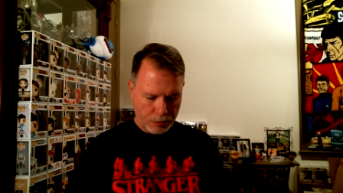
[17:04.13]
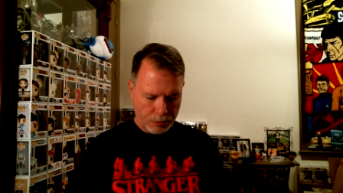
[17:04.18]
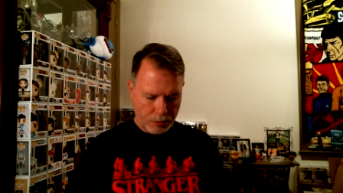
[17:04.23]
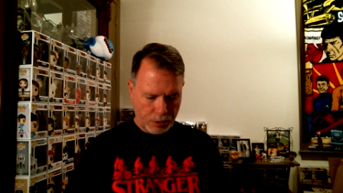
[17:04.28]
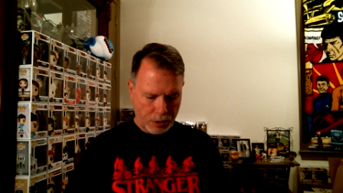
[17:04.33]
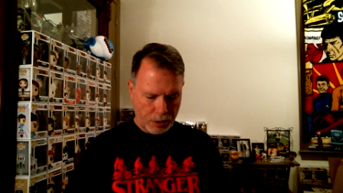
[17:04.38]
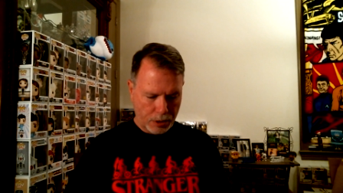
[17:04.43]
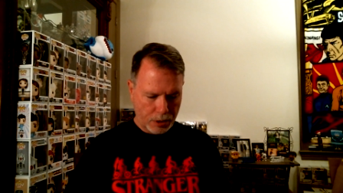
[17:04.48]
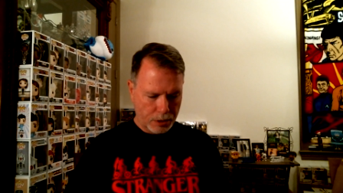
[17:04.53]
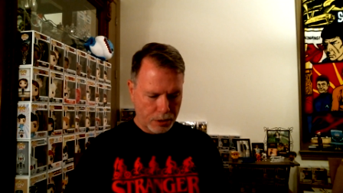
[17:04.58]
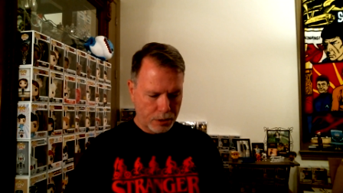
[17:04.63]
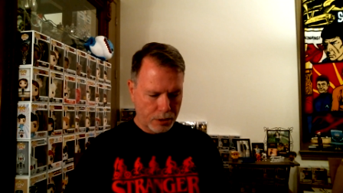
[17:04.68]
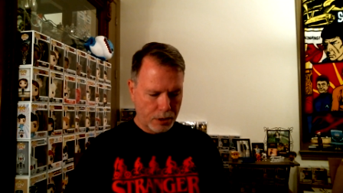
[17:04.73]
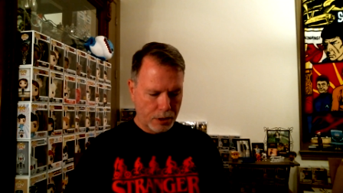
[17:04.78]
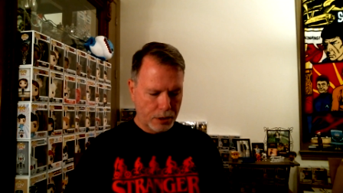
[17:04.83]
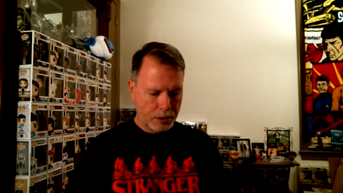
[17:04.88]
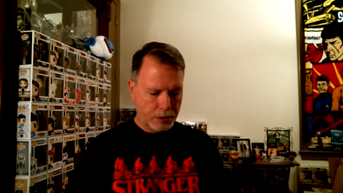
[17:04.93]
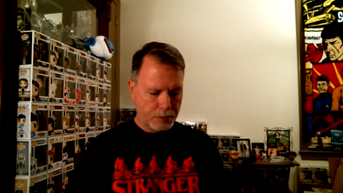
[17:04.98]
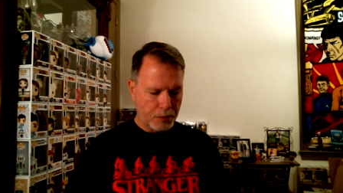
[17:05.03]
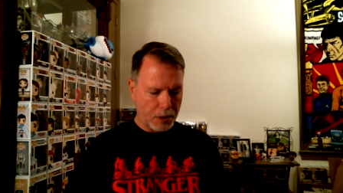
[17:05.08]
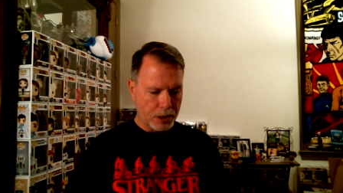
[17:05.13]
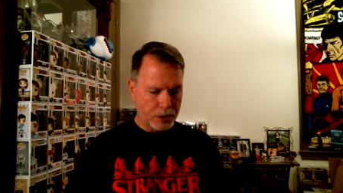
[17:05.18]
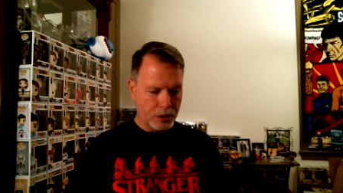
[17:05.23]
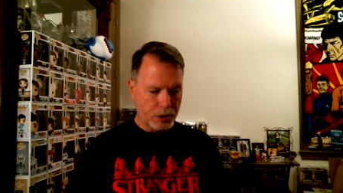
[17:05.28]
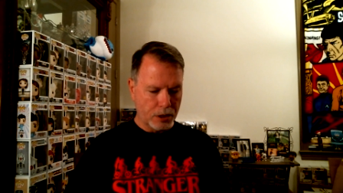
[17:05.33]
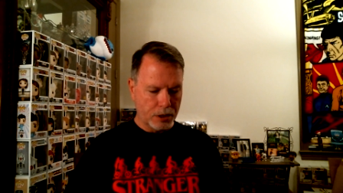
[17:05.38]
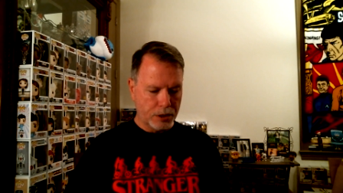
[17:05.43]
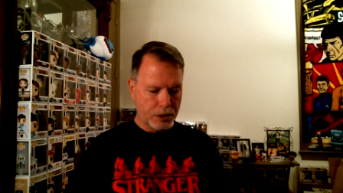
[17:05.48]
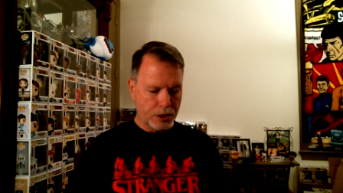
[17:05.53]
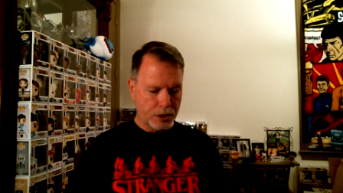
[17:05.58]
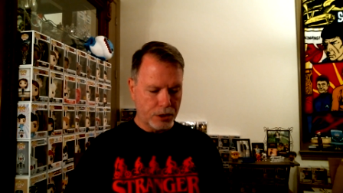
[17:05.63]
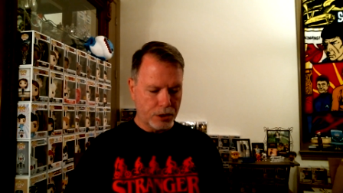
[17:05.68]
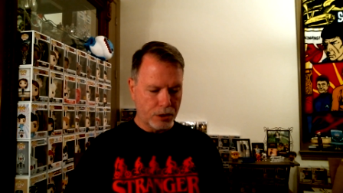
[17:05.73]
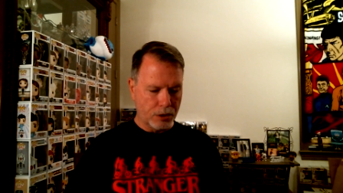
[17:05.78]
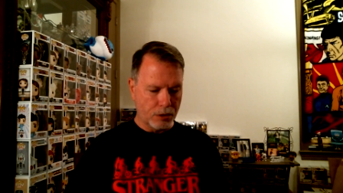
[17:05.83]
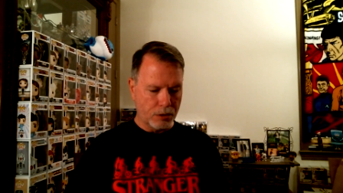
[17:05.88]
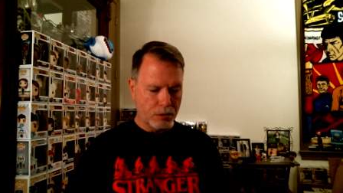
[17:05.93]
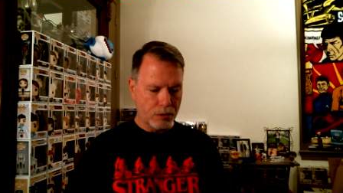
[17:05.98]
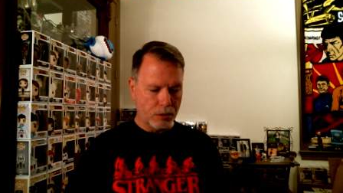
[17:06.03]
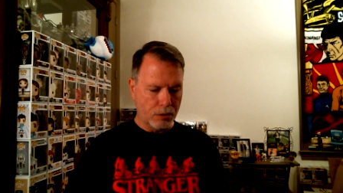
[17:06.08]
one is the special
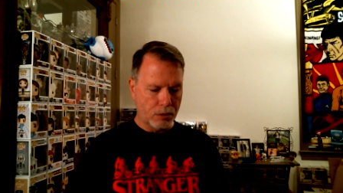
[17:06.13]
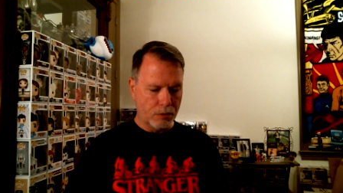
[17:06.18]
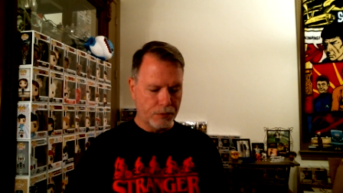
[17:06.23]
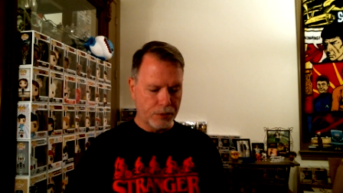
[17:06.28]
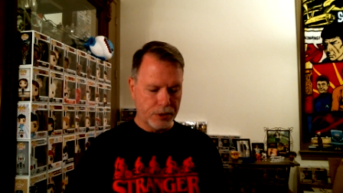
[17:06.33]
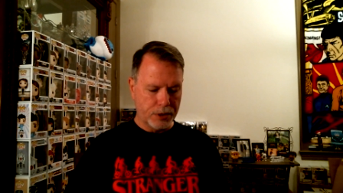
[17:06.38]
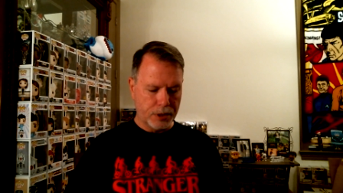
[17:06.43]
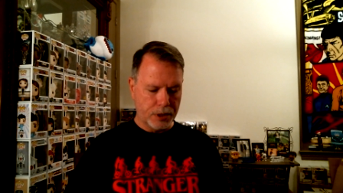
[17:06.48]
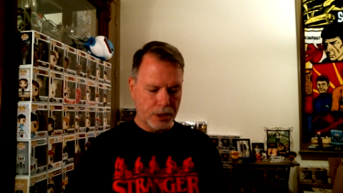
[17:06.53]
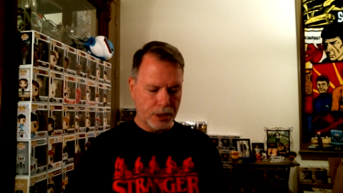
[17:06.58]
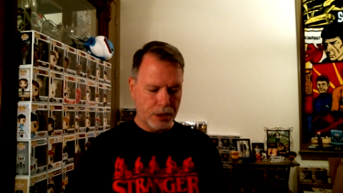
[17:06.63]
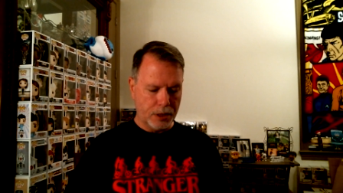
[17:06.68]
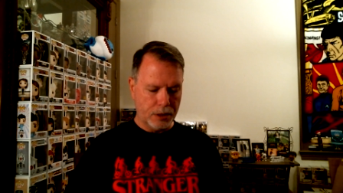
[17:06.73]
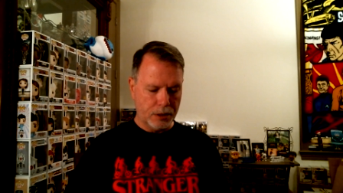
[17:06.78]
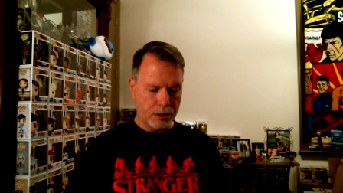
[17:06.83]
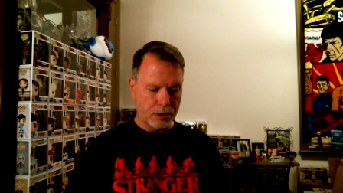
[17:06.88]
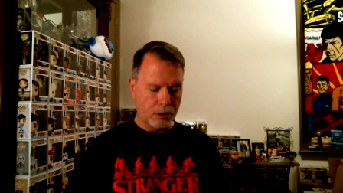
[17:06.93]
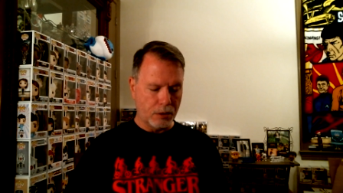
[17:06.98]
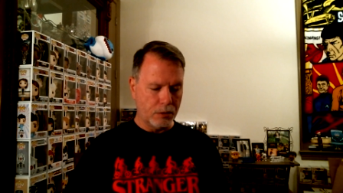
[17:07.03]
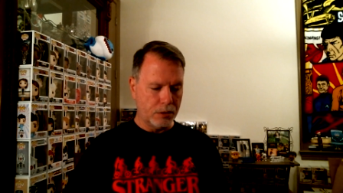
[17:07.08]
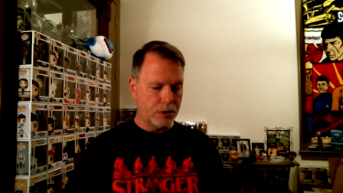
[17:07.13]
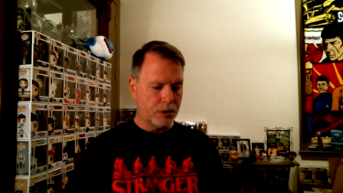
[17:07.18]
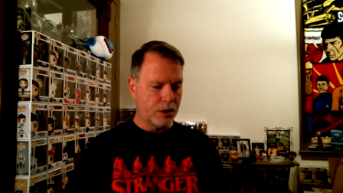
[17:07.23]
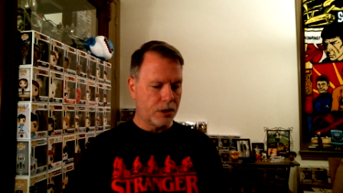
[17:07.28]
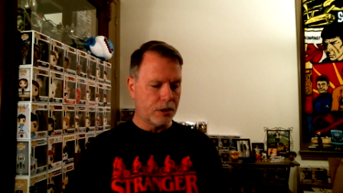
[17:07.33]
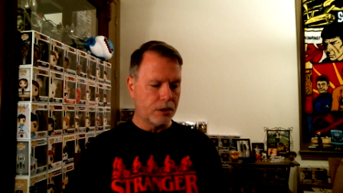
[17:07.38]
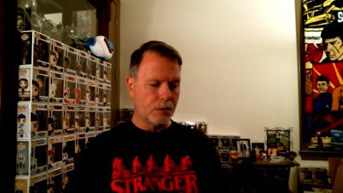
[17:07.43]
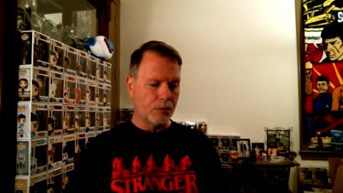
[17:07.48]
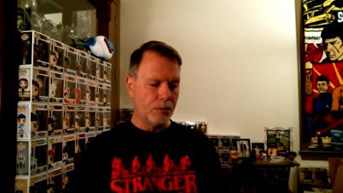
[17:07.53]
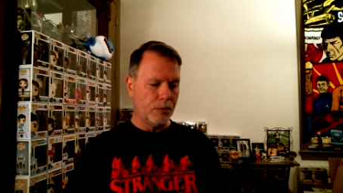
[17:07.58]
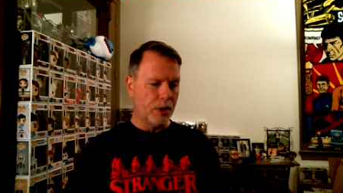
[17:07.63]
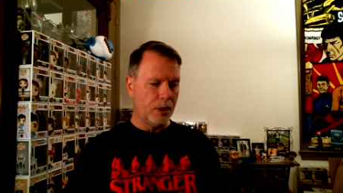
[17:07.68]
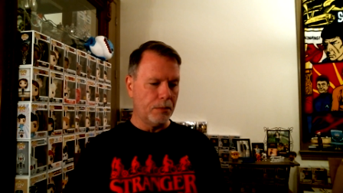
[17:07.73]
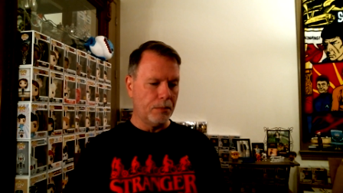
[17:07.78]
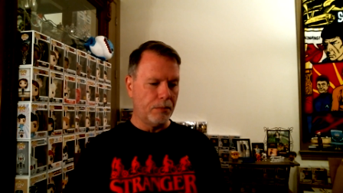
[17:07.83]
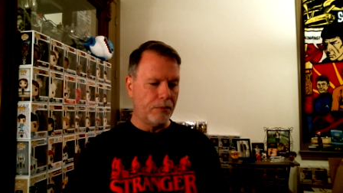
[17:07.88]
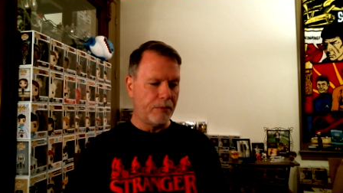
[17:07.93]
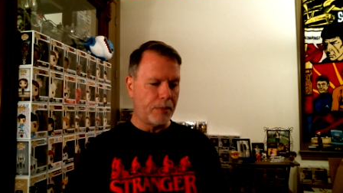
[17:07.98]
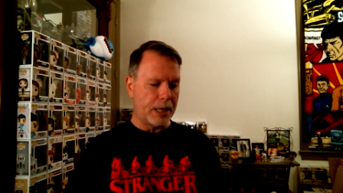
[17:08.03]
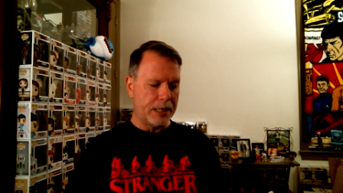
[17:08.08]
edition overseas, so it's just a
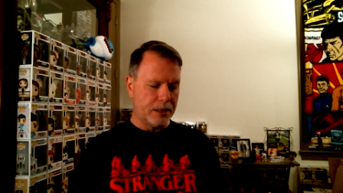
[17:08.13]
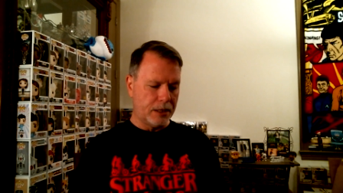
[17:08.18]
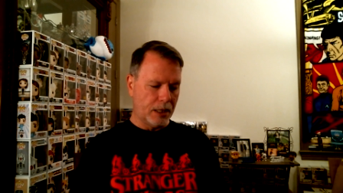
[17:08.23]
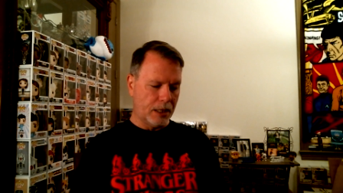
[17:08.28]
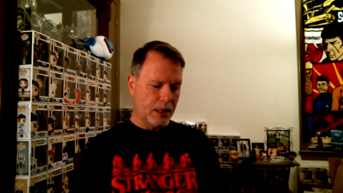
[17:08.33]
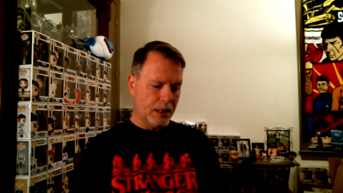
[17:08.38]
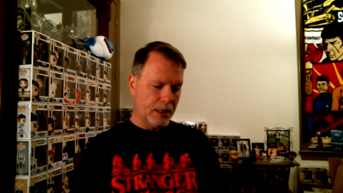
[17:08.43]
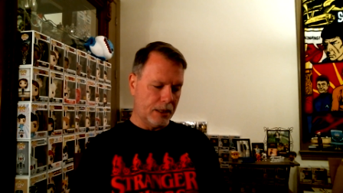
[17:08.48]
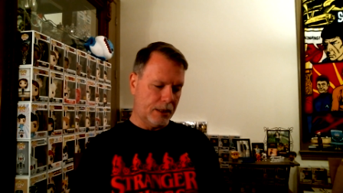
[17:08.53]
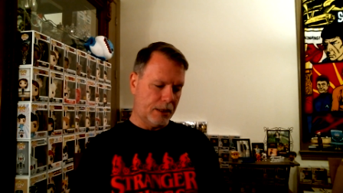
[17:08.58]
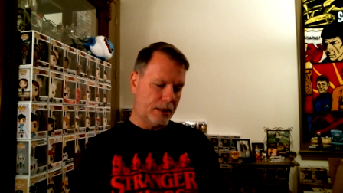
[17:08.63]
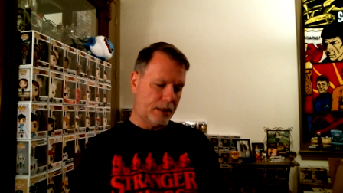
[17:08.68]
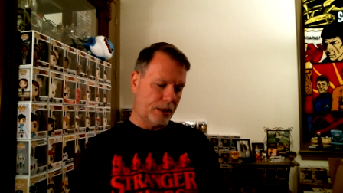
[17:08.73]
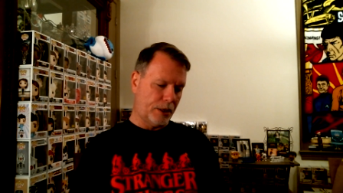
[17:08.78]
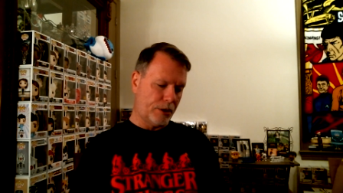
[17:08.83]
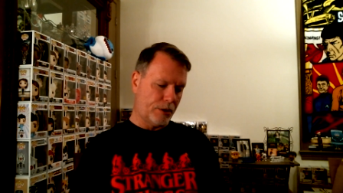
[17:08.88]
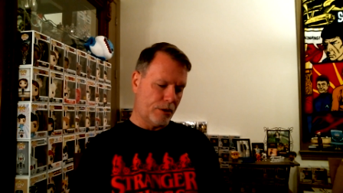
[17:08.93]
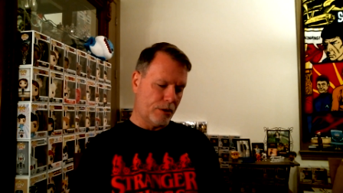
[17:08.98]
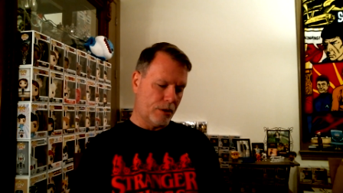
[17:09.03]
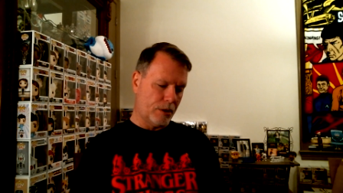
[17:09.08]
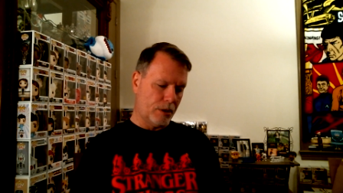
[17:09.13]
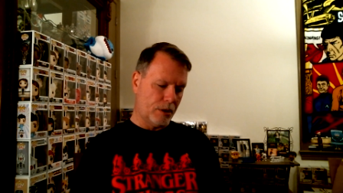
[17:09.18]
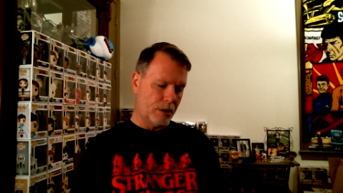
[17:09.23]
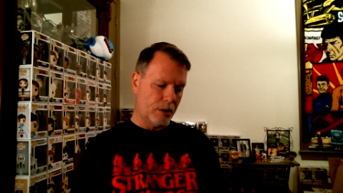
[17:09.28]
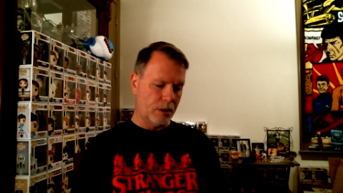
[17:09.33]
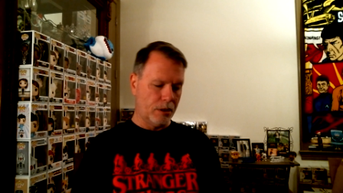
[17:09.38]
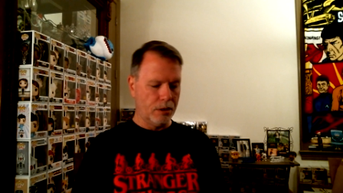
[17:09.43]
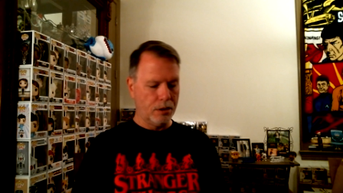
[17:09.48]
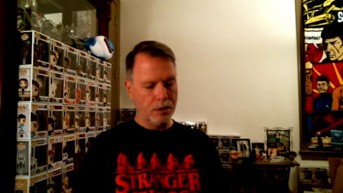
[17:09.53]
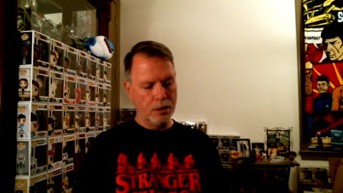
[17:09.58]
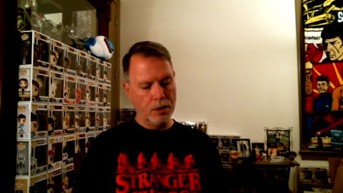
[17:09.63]
basically a sticker uh,